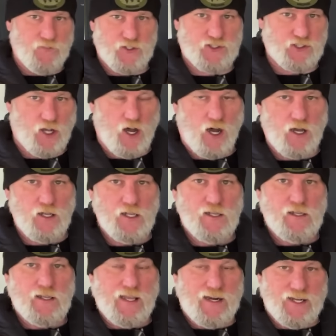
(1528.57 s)
of the saw,
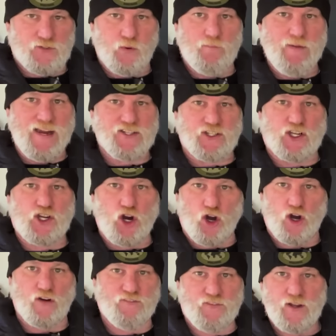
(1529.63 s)
and it's what makes the
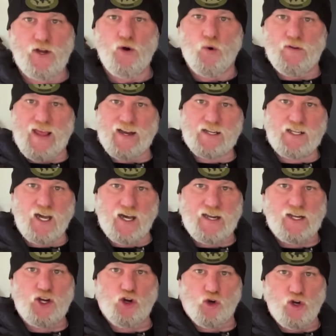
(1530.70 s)
kerf, or that
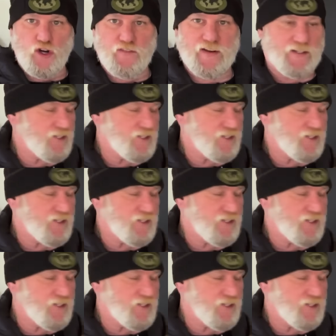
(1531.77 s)
cutting groove